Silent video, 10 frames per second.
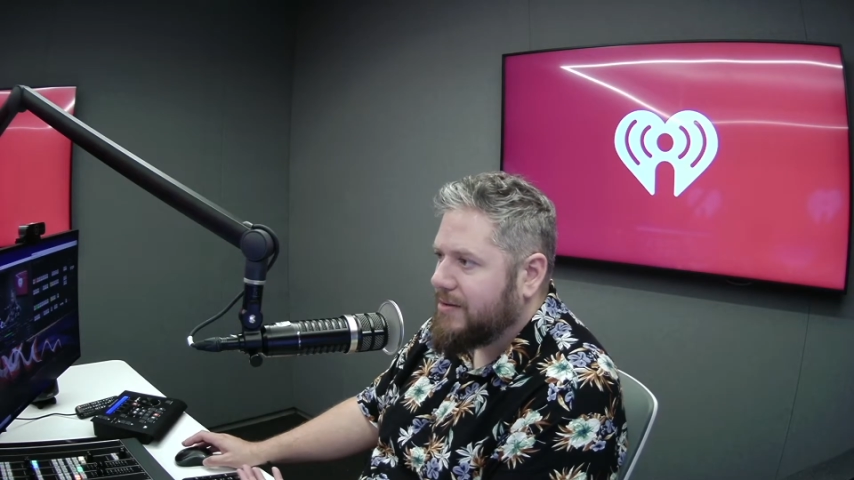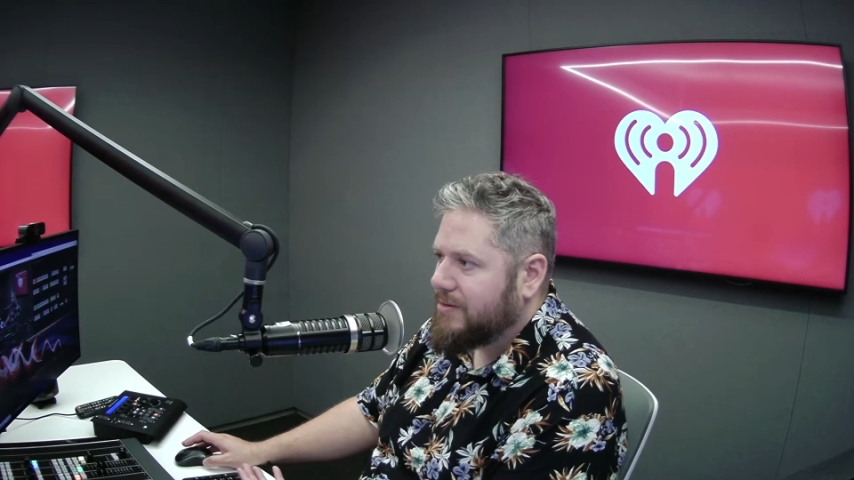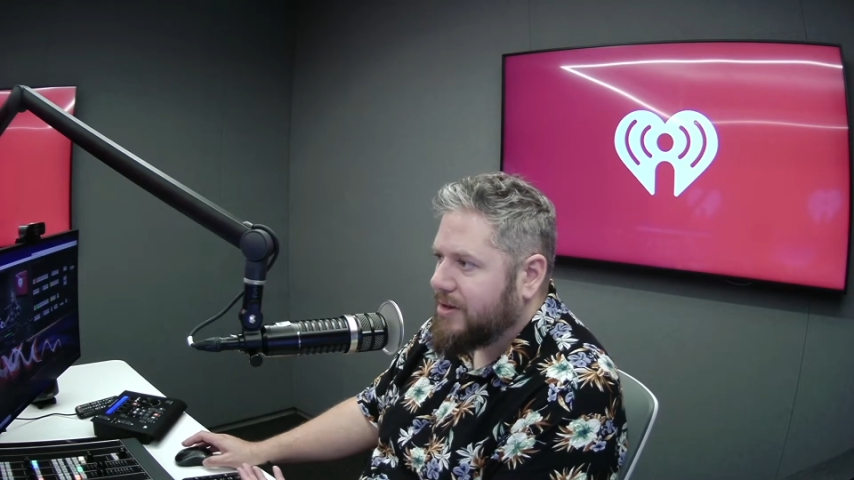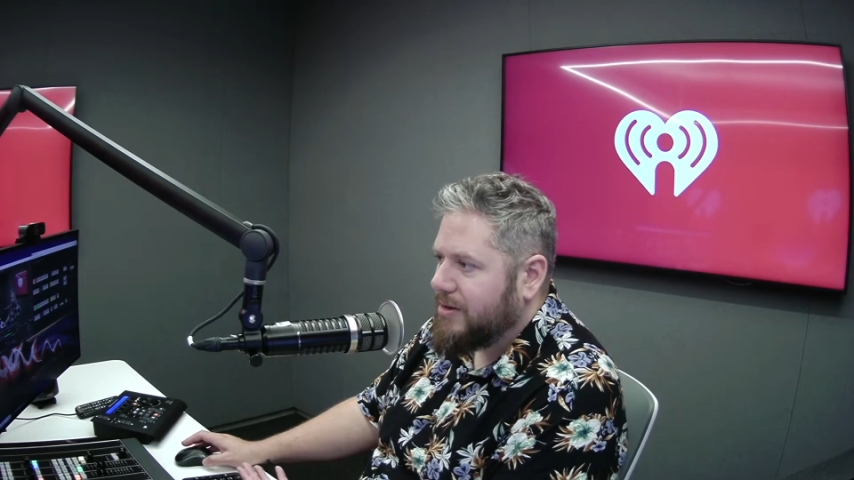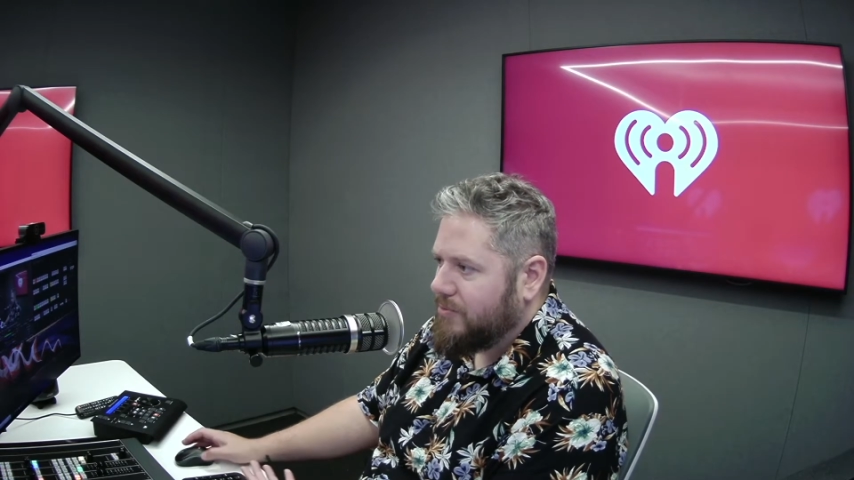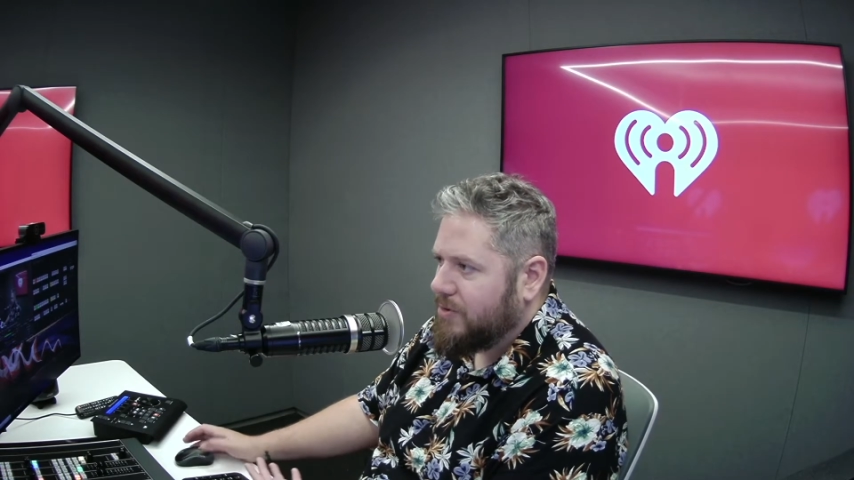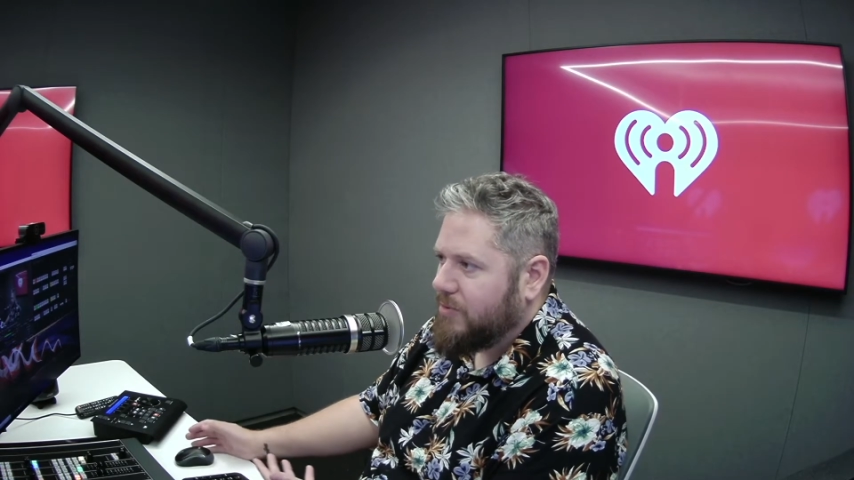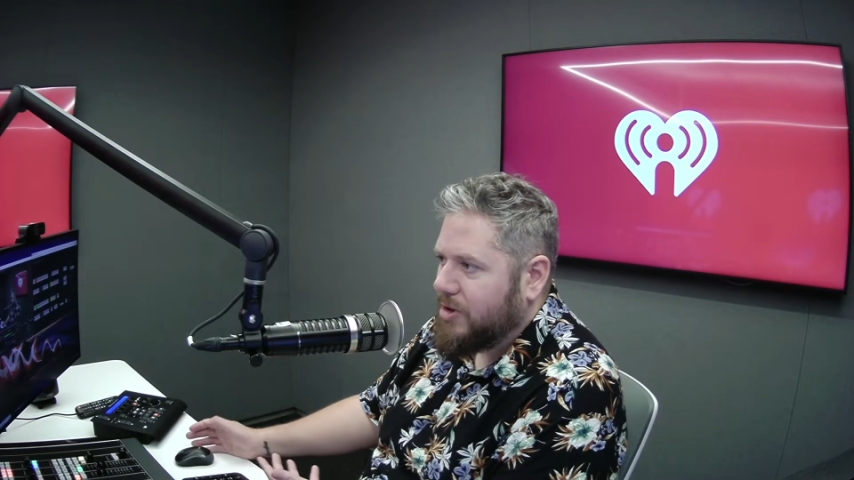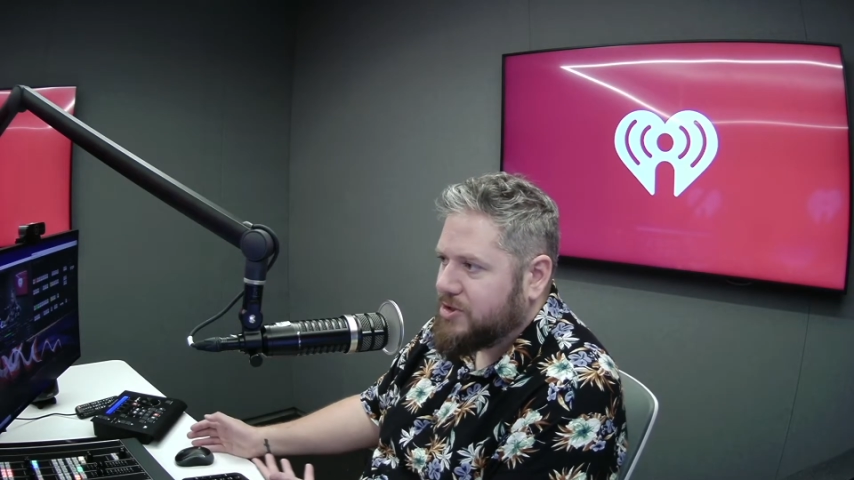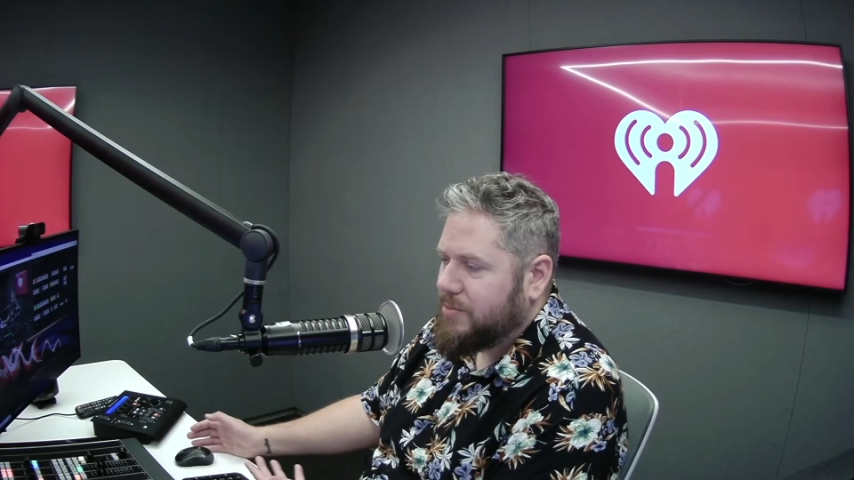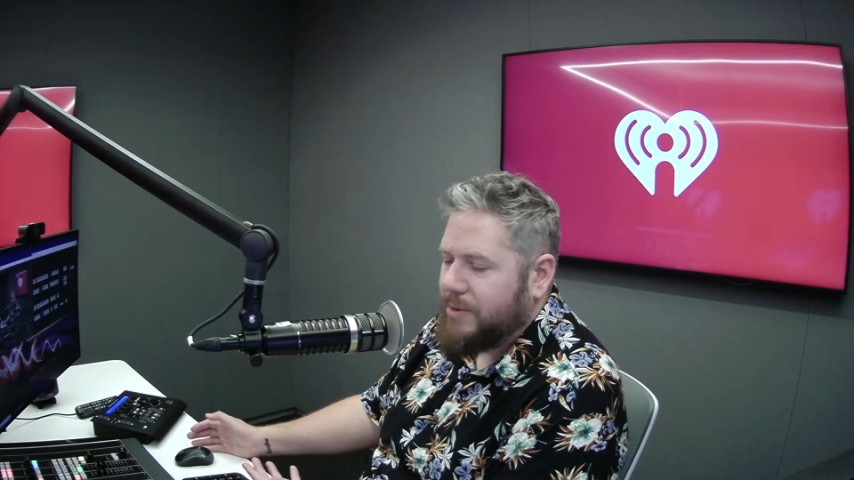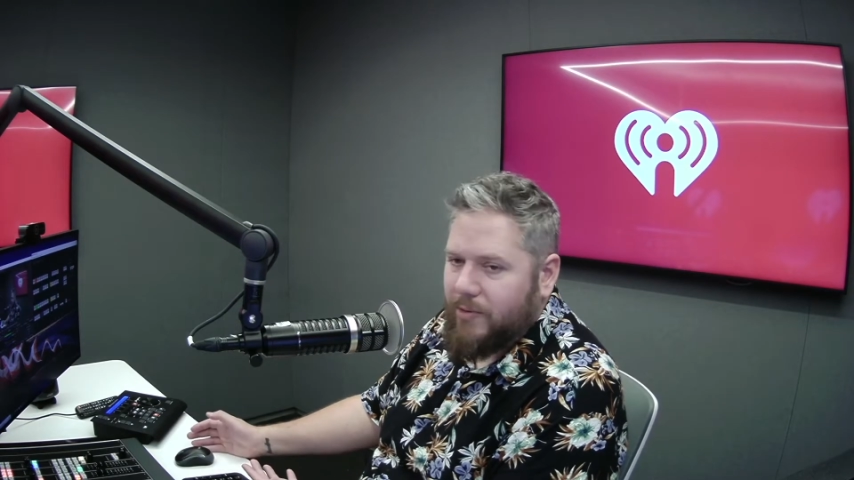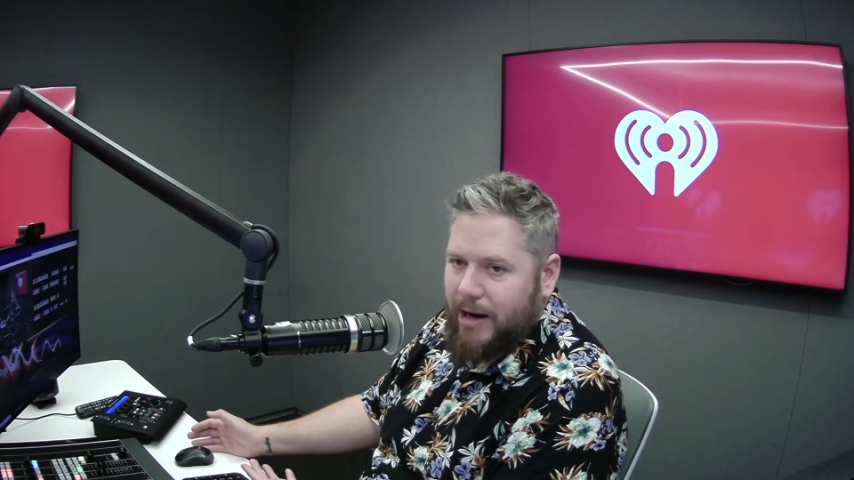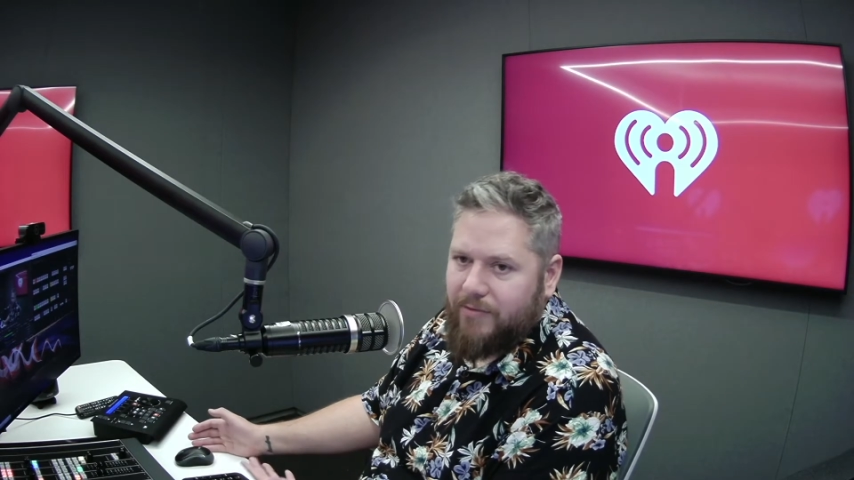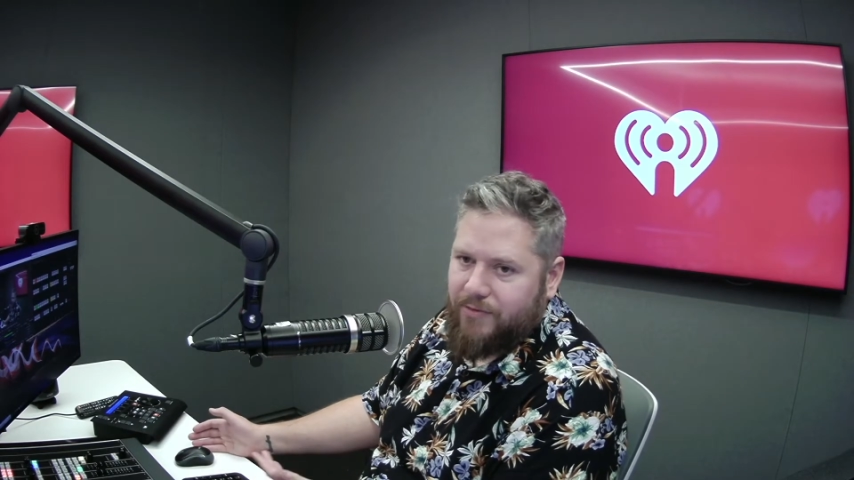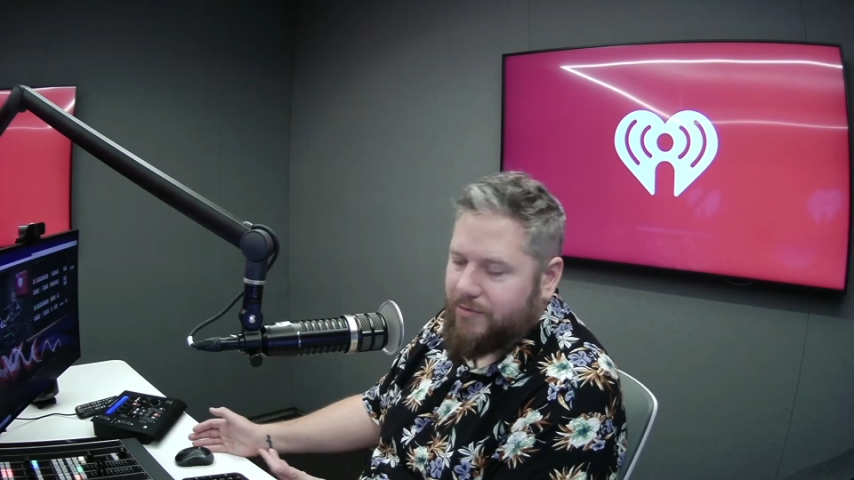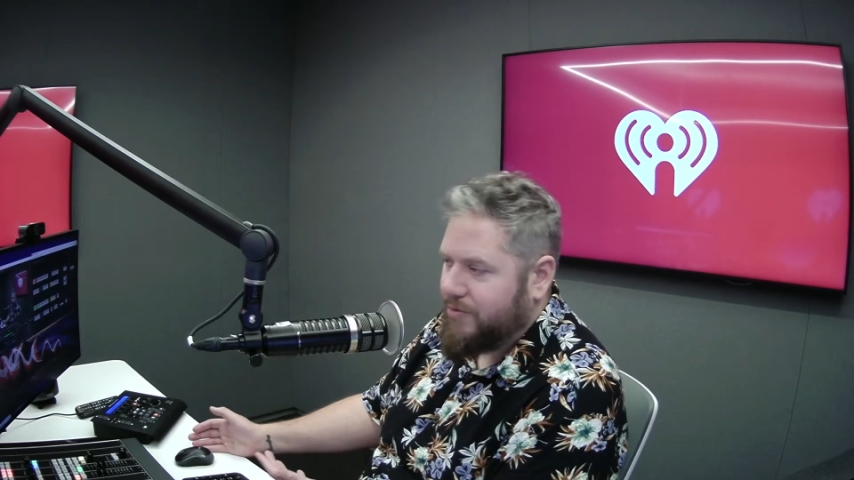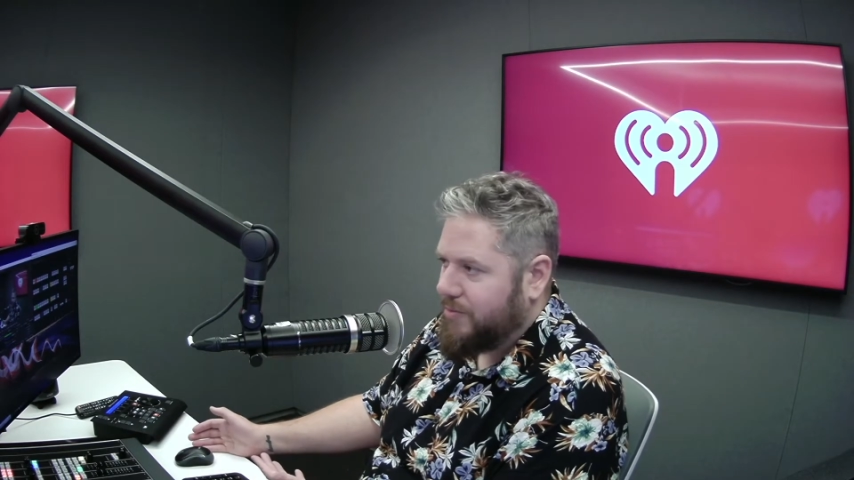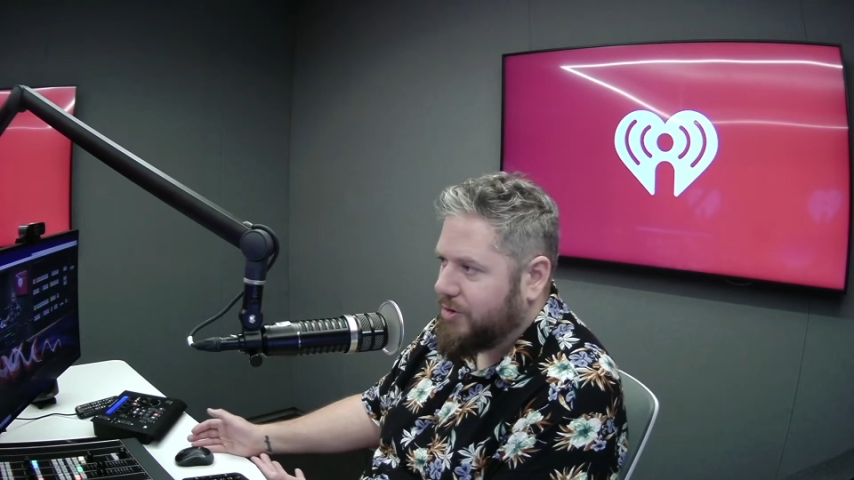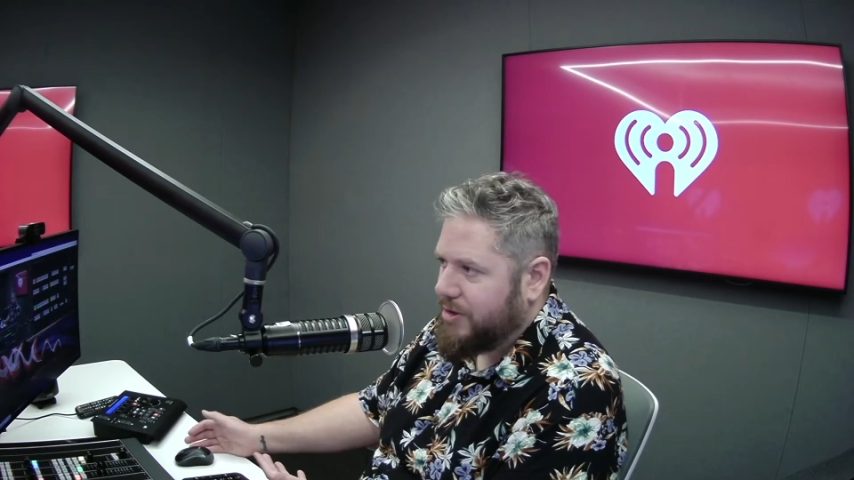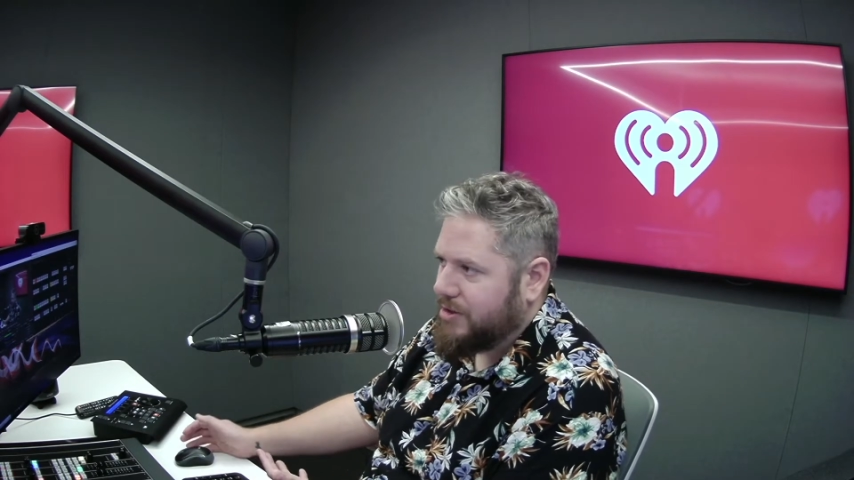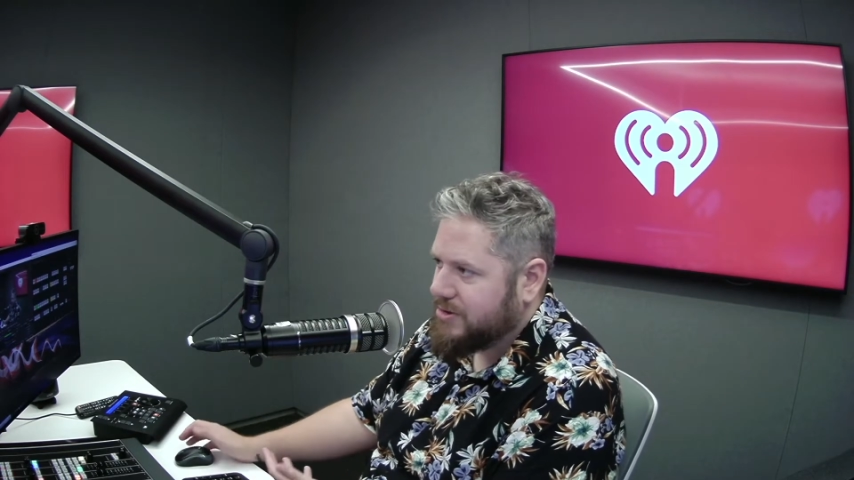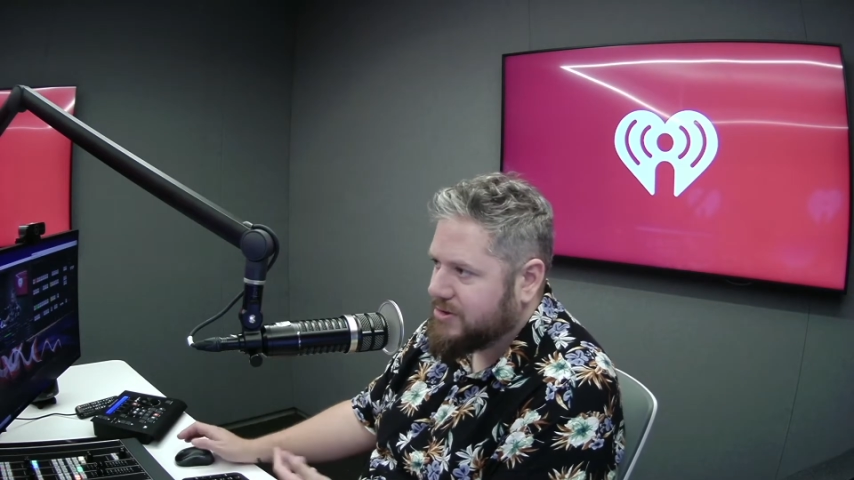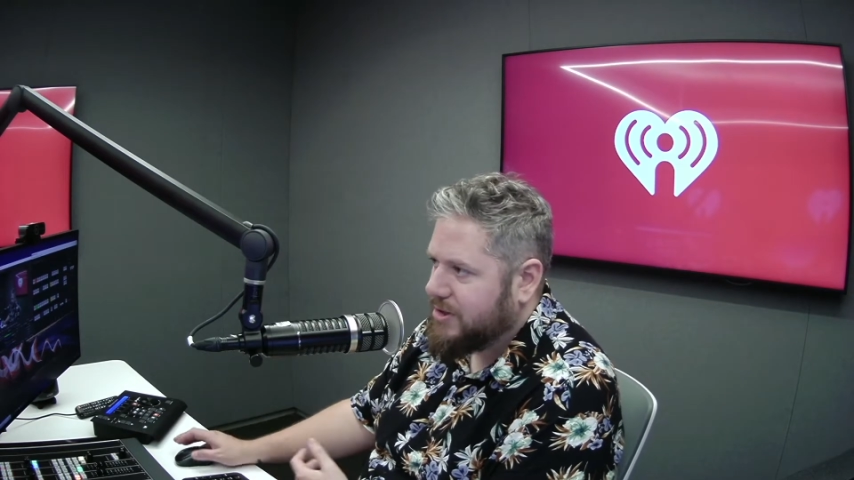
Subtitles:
like we want you to be around for a few more years.